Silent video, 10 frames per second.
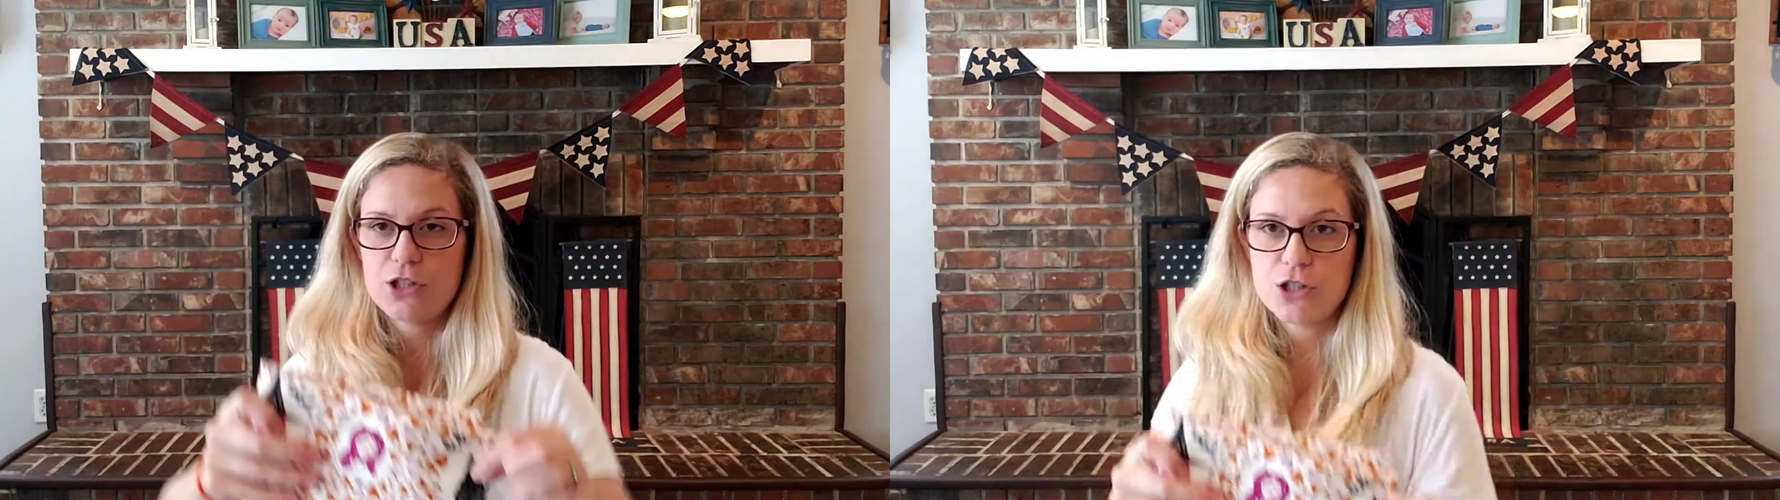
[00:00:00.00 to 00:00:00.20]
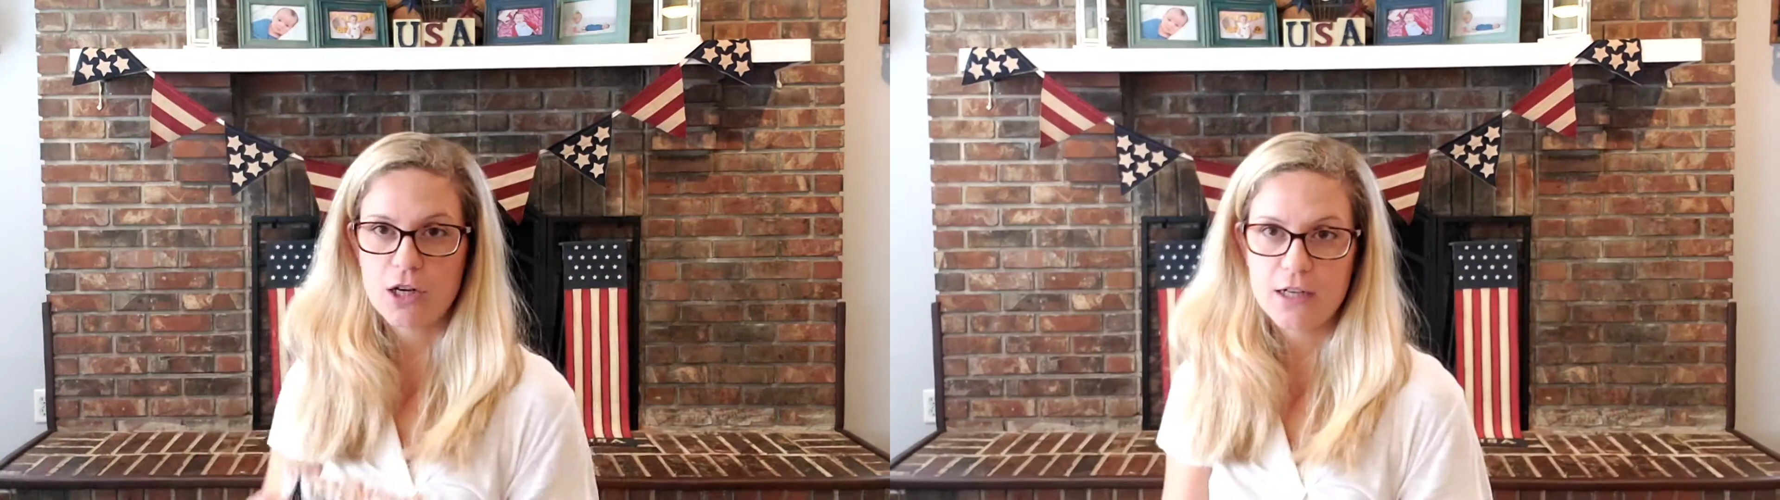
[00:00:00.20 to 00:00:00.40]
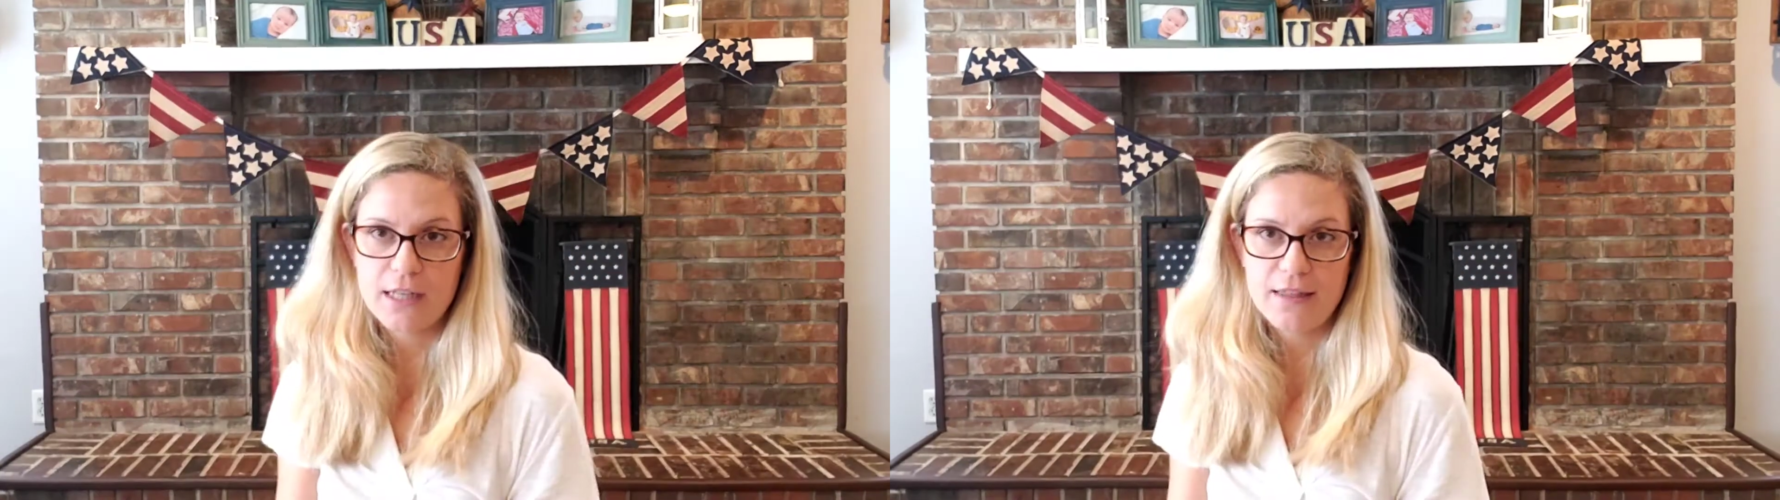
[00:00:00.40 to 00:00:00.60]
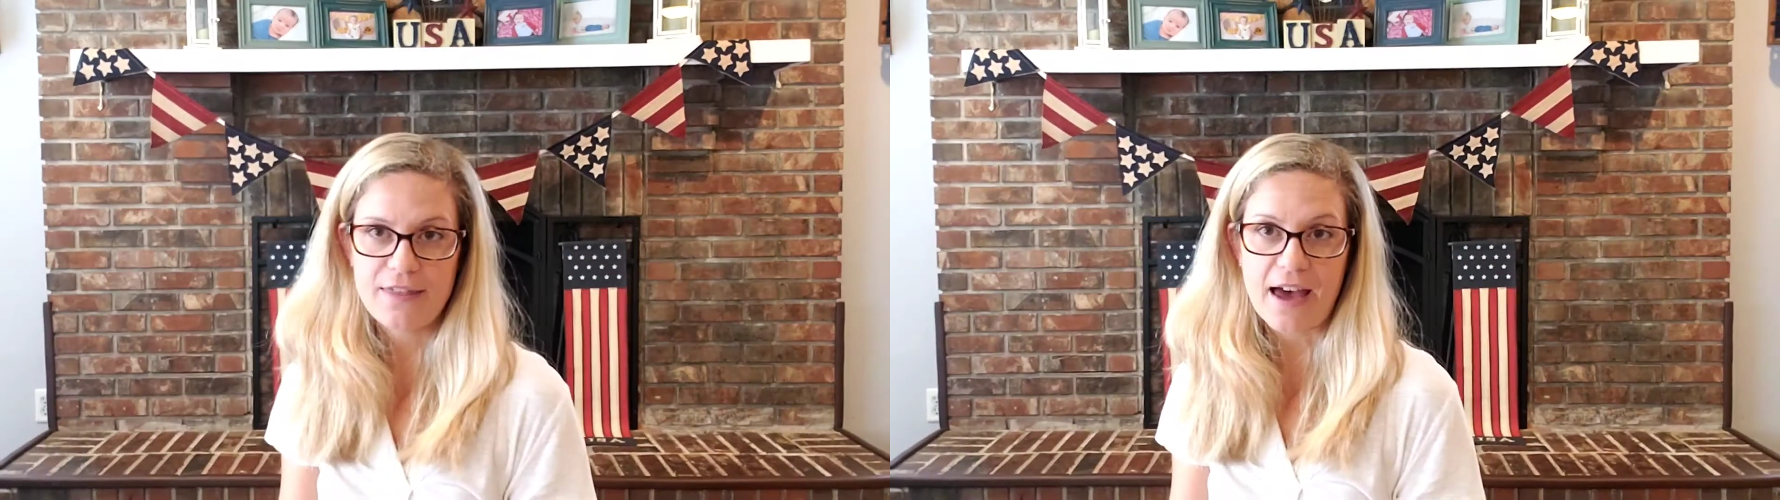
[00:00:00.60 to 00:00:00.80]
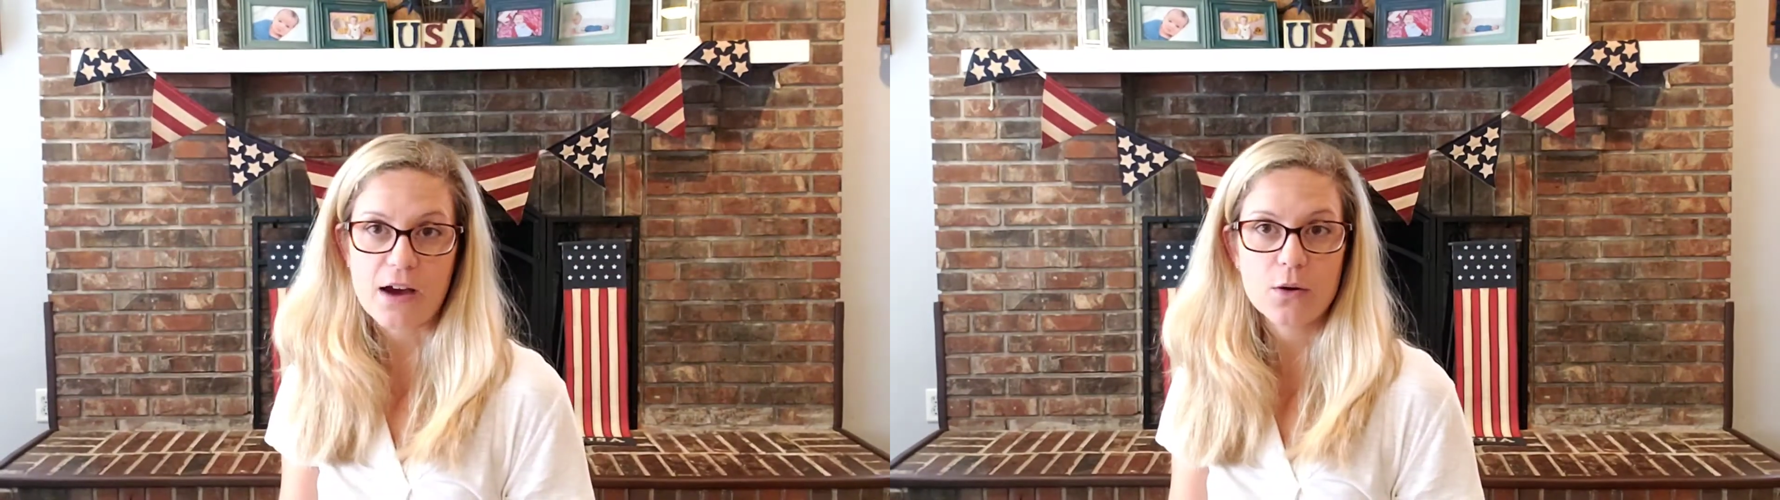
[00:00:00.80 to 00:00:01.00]
started
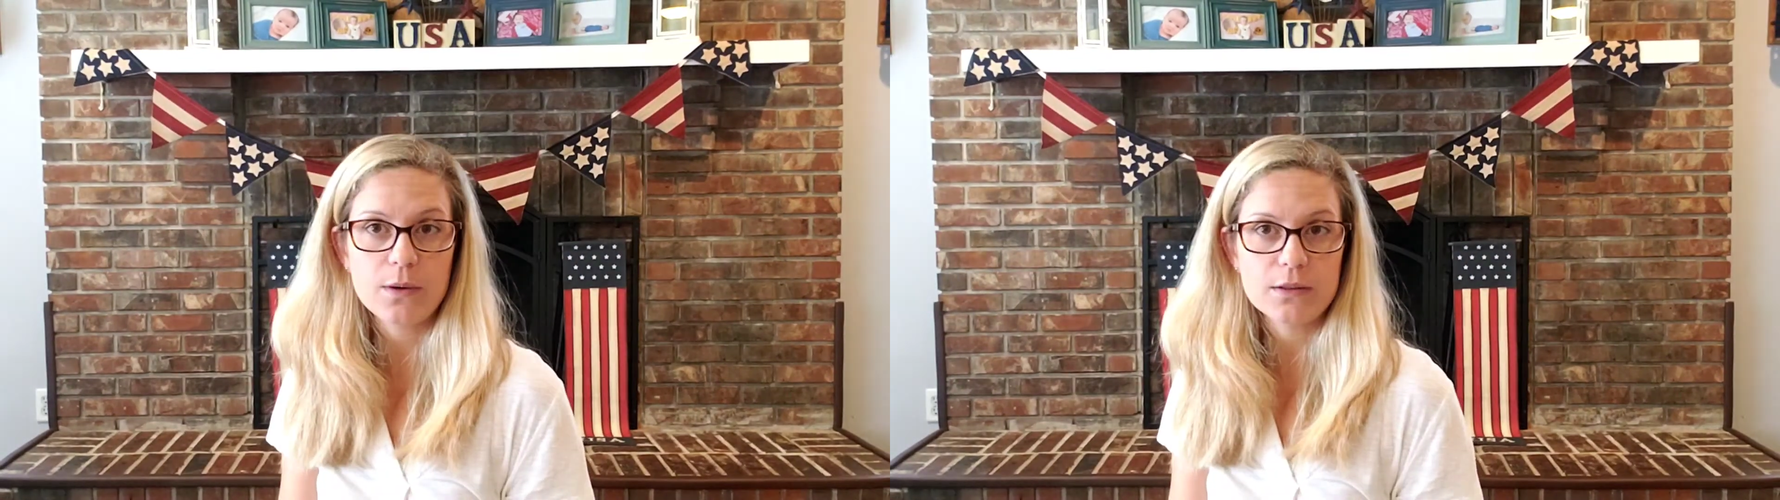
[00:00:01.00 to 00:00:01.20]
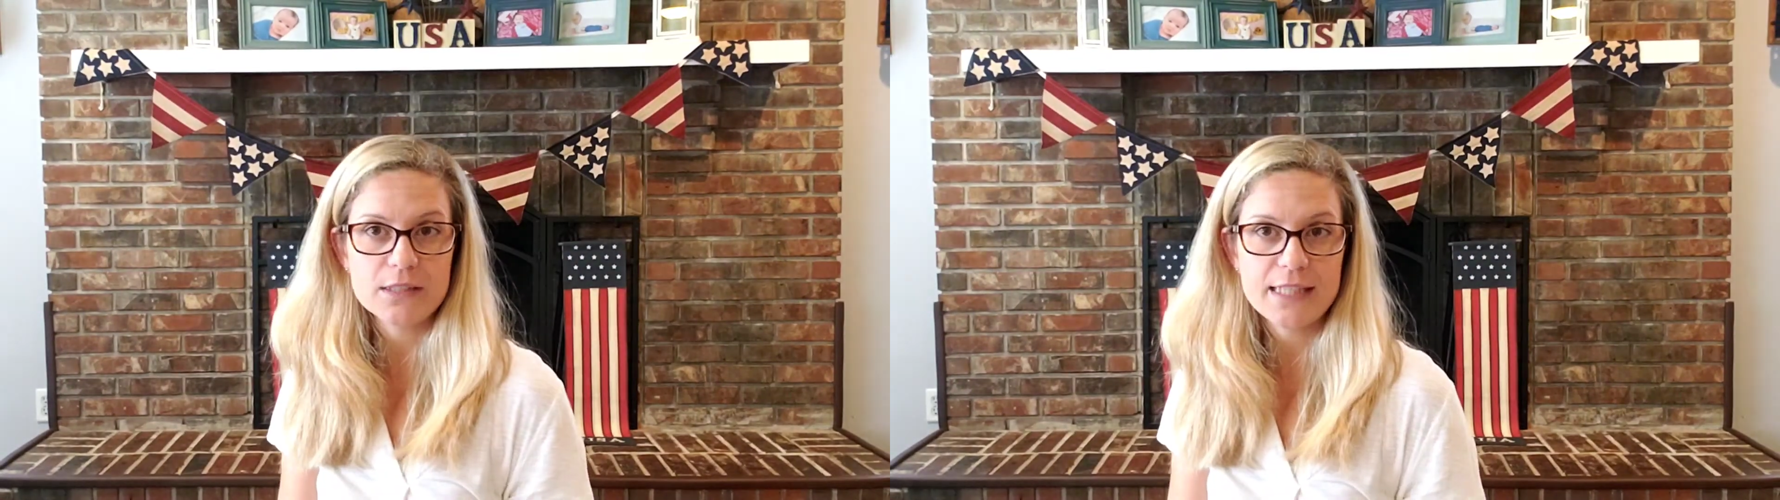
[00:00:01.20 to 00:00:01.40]
that quilt